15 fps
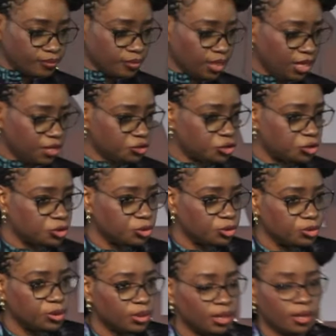
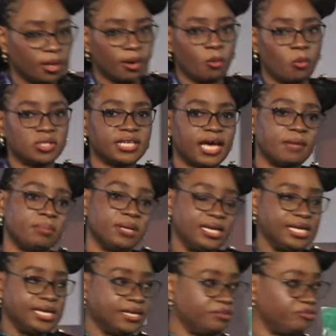into what I
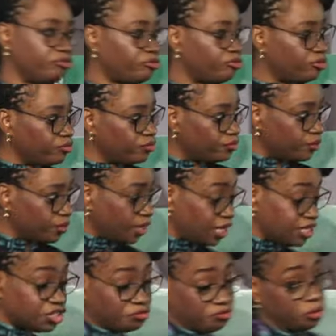believe
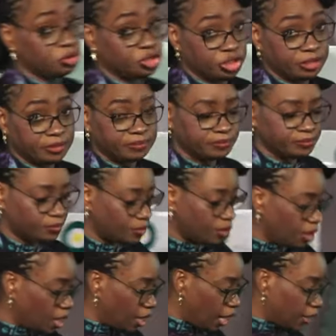is the future.
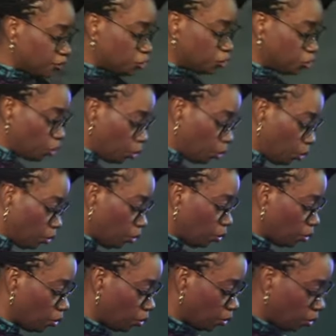And so
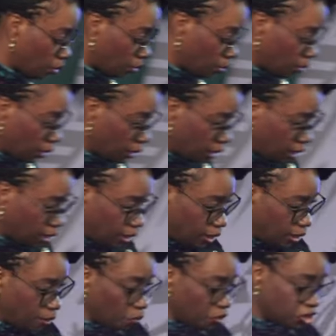
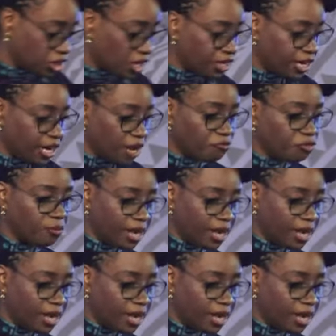we started out from